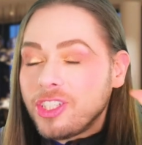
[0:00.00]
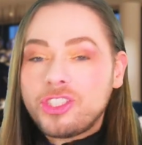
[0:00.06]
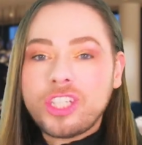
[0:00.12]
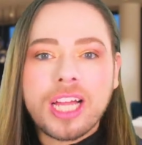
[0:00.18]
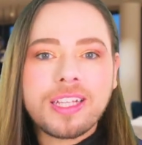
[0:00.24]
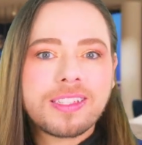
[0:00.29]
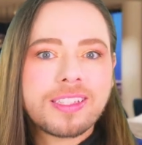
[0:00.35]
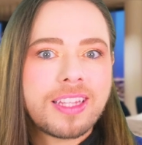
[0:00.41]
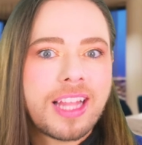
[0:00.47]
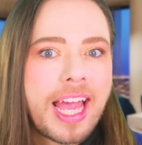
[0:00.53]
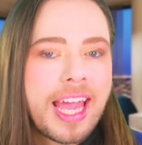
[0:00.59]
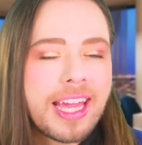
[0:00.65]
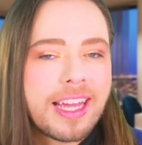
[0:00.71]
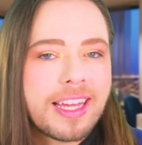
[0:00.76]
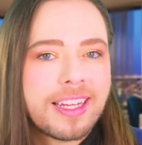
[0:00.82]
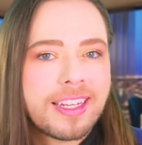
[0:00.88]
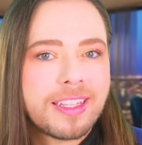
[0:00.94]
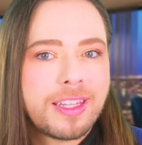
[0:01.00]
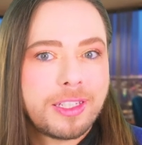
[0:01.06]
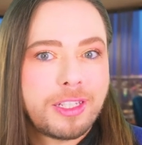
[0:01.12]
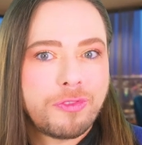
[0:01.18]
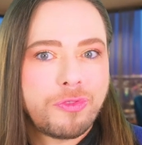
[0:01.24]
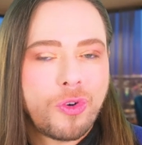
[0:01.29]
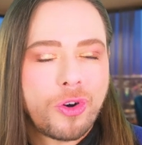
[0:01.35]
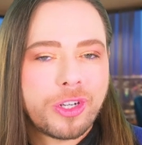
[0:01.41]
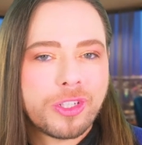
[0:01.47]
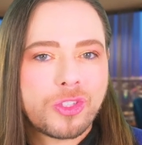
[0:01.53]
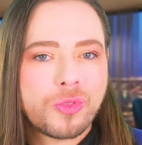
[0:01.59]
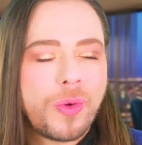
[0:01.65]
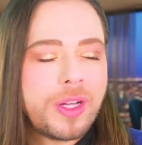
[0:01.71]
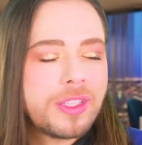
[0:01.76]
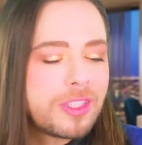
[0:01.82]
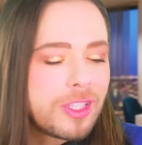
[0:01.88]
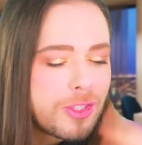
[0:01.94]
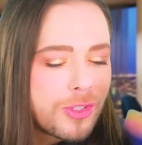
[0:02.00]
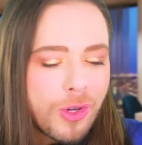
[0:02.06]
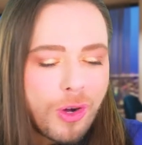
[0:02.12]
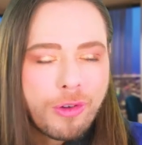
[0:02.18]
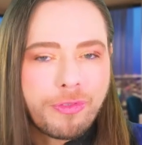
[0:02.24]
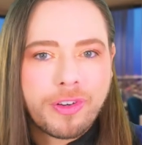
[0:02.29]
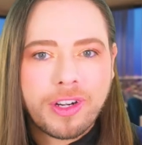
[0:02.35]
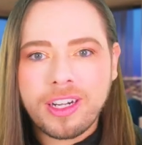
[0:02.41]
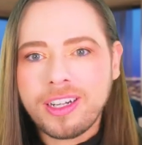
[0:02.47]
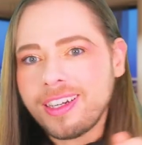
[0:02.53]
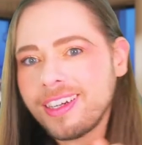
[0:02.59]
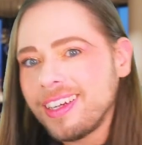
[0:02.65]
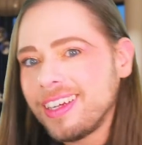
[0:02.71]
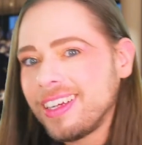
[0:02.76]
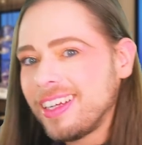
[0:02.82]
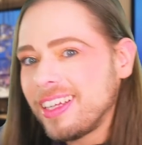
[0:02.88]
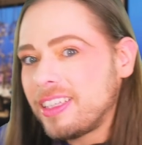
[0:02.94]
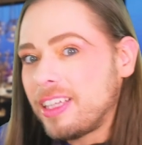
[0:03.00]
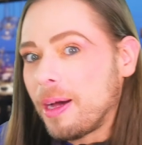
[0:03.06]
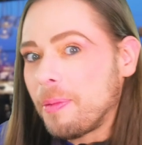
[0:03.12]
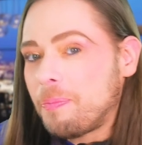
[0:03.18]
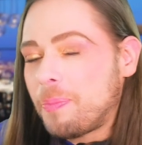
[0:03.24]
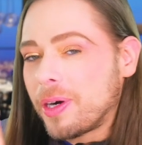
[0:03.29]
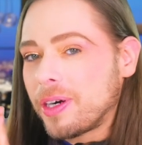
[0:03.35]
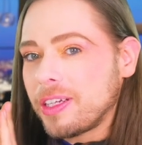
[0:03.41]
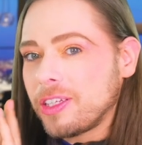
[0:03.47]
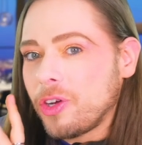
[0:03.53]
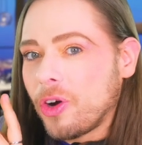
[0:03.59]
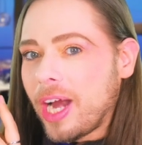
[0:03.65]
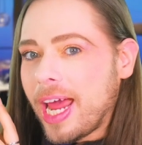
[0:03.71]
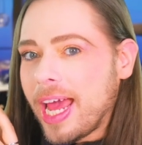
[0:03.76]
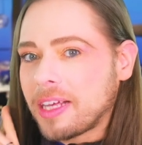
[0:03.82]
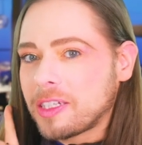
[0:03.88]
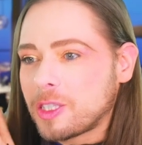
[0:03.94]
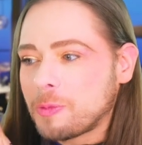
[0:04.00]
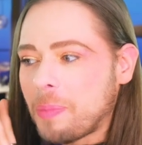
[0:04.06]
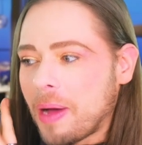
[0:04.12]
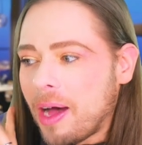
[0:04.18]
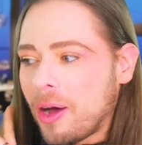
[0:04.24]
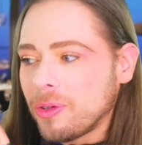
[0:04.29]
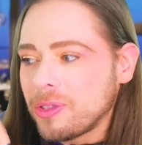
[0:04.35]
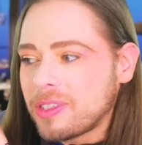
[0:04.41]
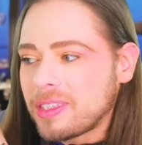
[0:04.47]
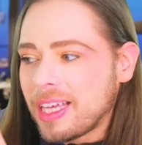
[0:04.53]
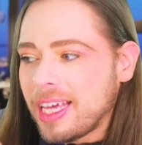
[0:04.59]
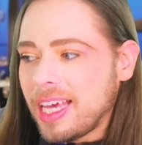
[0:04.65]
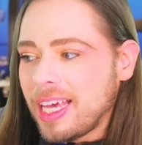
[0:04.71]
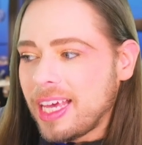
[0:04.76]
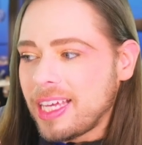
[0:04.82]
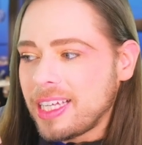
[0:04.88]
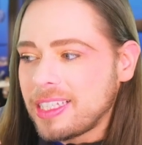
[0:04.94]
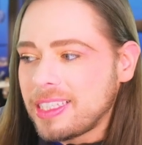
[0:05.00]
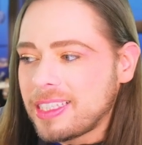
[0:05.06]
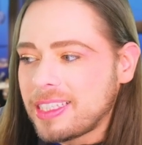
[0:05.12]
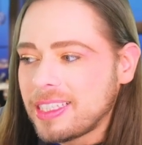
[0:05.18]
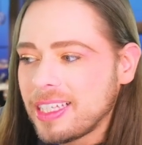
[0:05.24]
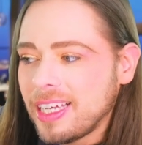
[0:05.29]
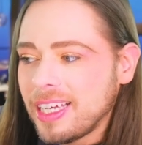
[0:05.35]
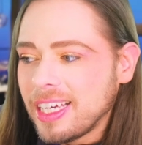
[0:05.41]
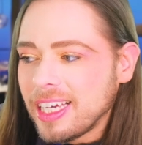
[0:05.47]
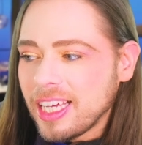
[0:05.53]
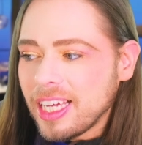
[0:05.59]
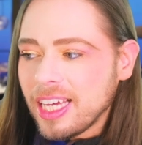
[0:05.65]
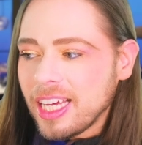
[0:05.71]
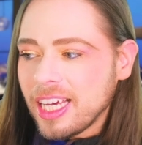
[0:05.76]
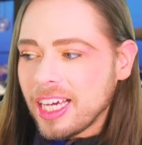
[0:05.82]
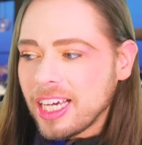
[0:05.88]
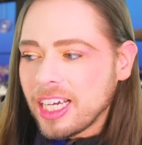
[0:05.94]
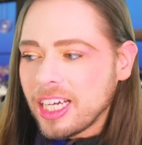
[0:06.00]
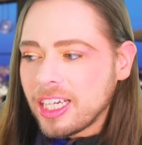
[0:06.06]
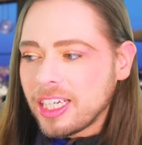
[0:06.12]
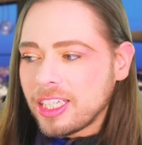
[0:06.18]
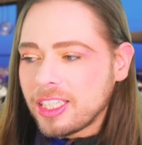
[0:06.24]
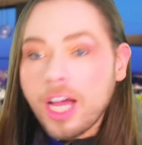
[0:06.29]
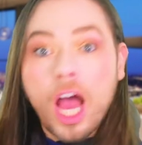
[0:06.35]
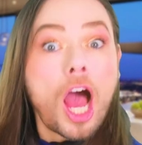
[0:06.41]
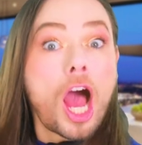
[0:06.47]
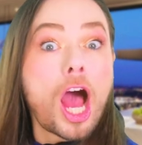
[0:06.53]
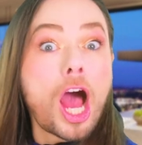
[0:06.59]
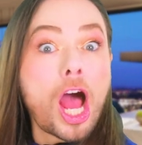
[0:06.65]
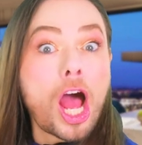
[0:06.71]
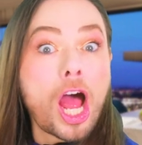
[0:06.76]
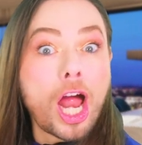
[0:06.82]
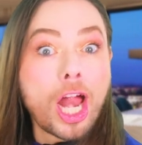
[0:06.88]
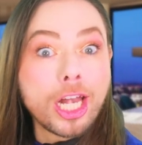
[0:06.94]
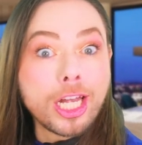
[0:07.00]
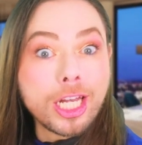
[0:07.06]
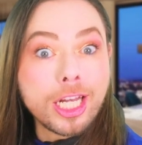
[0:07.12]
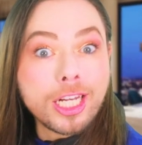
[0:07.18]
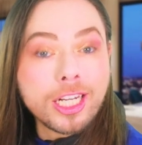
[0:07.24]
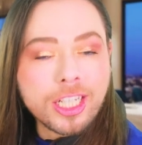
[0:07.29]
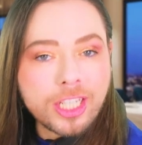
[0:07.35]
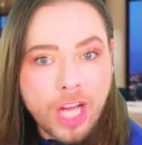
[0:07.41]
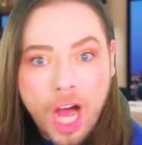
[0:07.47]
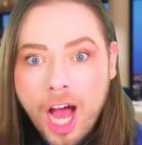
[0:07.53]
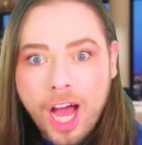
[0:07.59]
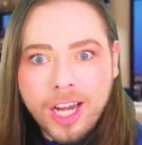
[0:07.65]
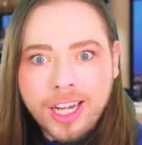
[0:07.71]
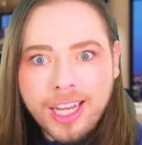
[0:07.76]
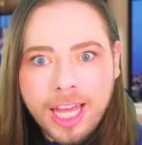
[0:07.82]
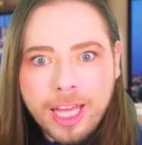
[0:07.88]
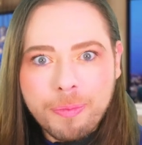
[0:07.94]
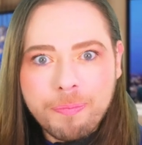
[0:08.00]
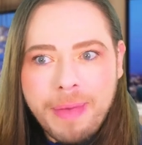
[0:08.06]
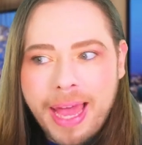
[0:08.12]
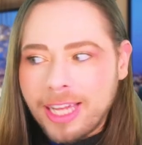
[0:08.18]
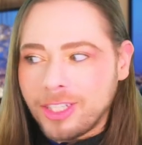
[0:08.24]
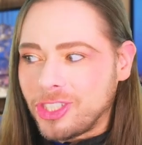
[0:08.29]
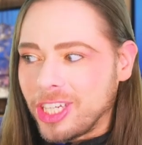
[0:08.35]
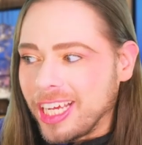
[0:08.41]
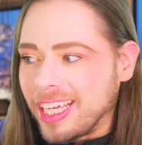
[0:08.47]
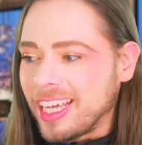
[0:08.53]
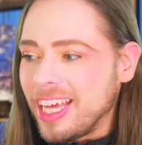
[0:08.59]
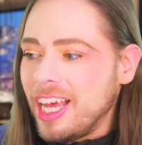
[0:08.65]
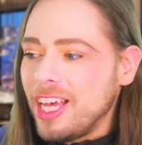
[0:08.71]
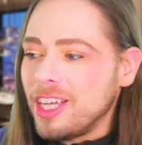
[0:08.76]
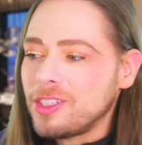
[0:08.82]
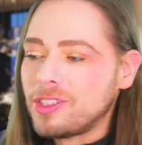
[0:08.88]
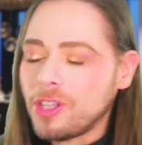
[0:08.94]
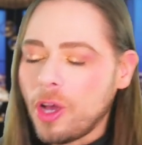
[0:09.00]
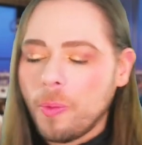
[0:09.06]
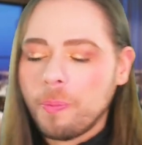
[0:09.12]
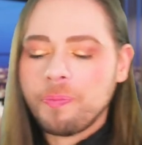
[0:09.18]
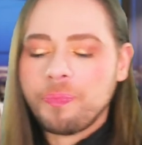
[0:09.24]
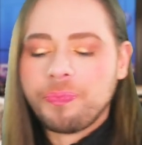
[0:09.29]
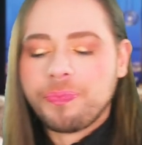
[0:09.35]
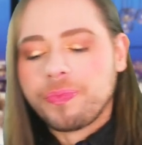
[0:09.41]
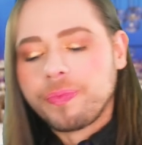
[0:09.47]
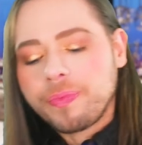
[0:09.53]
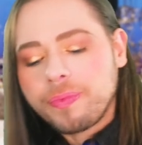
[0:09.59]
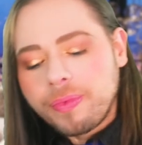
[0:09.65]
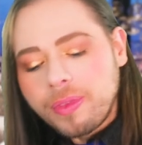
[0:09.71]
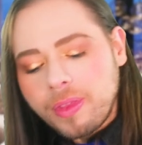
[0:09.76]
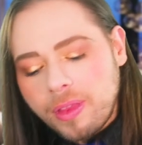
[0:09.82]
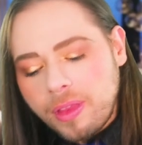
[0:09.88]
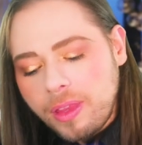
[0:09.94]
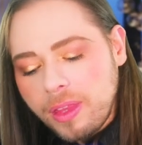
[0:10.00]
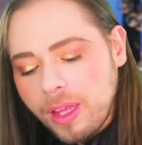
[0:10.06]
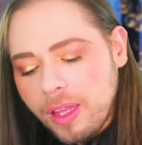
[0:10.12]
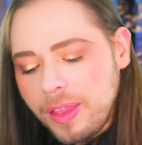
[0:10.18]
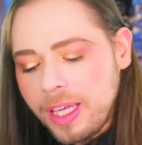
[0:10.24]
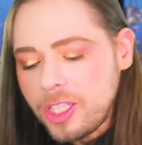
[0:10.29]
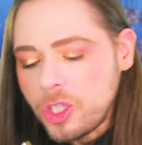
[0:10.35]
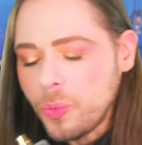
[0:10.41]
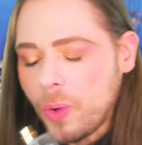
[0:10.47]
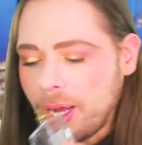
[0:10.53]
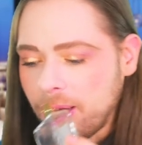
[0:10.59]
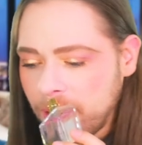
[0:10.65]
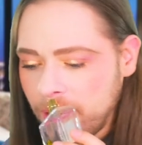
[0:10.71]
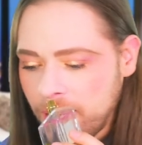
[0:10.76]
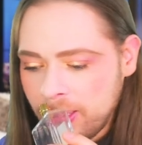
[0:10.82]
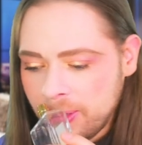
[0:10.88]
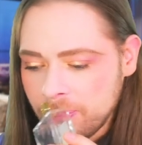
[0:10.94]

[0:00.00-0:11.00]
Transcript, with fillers: Just like the divorce. Once it's over, the per- your ex-spouse is gone. Gone like magic. So this one